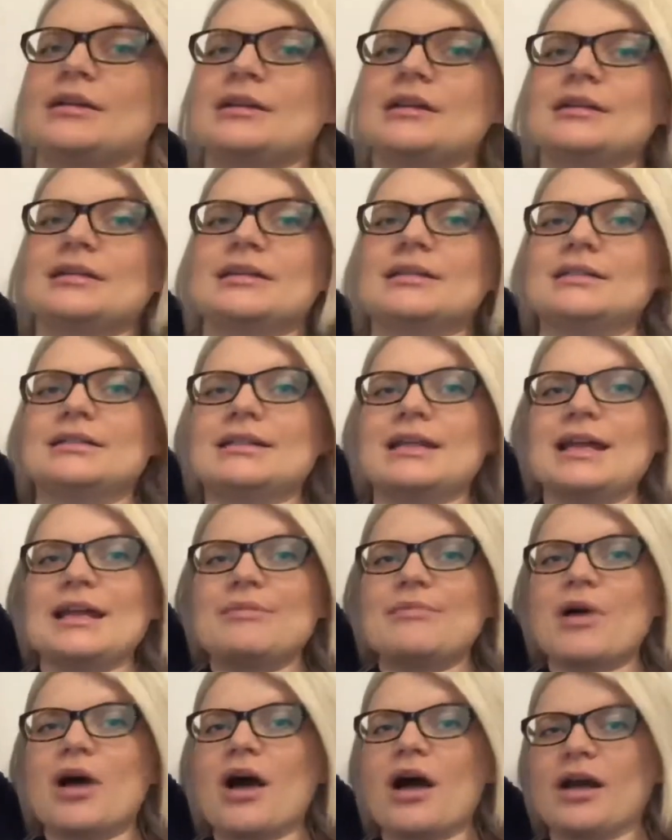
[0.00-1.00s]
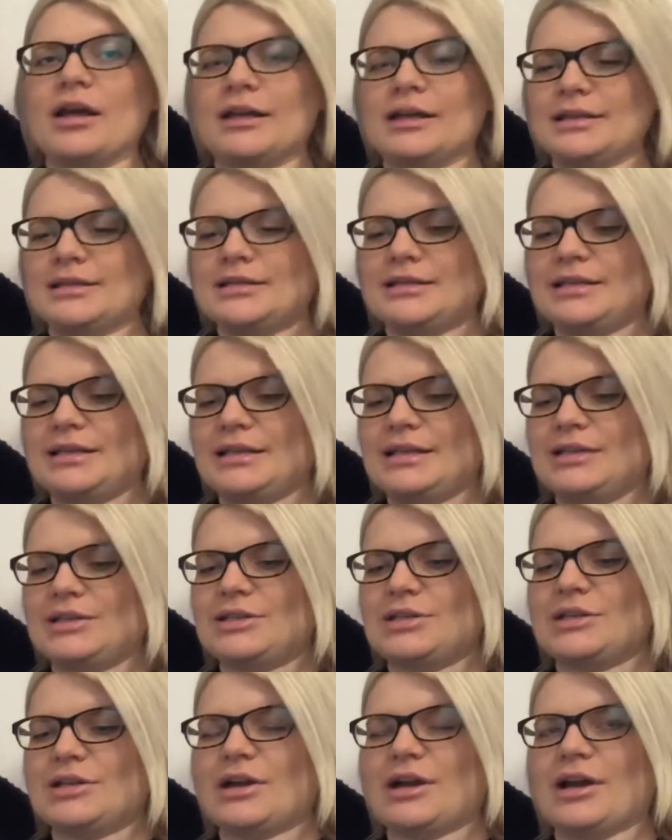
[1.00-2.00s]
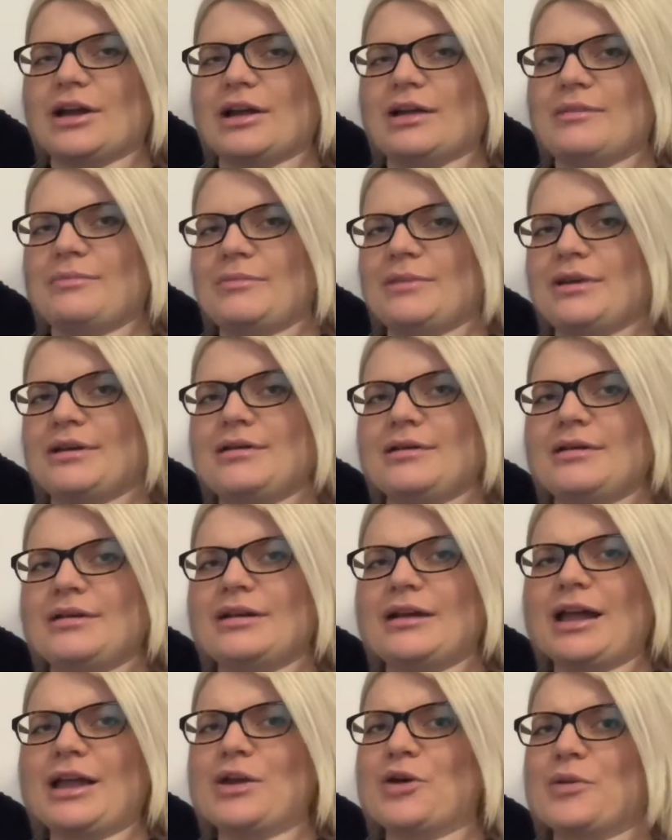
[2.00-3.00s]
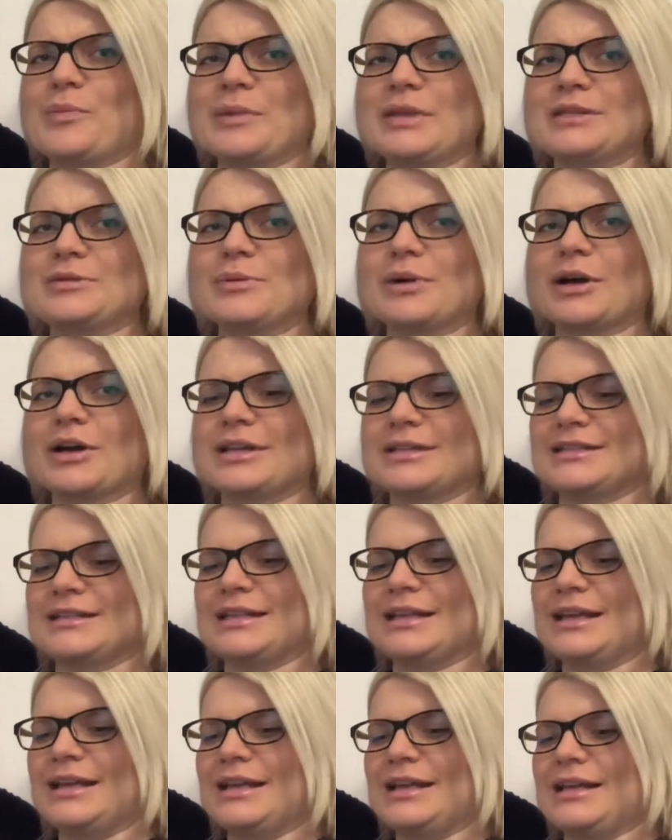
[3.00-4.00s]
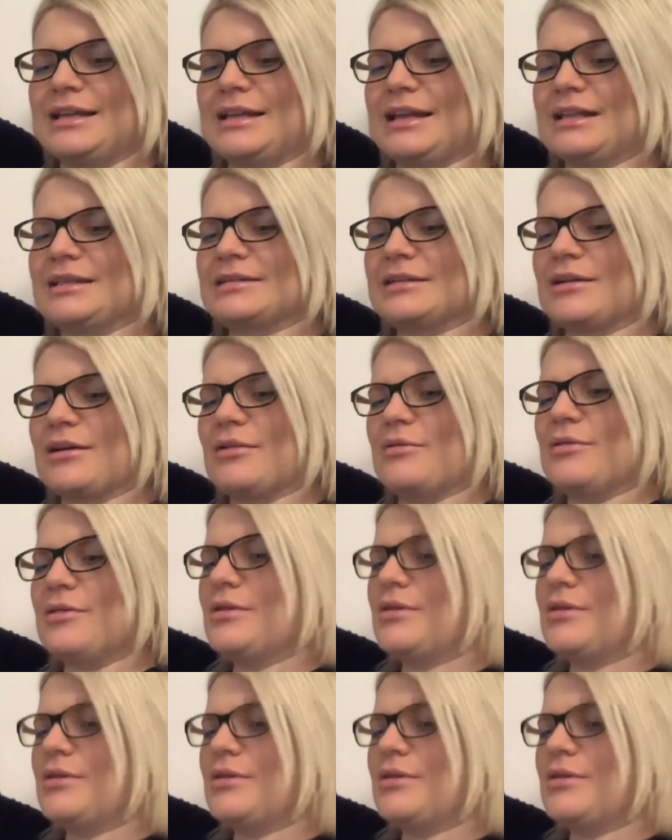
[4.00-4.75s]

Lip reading: the same height each time. I hope this works. Let's go.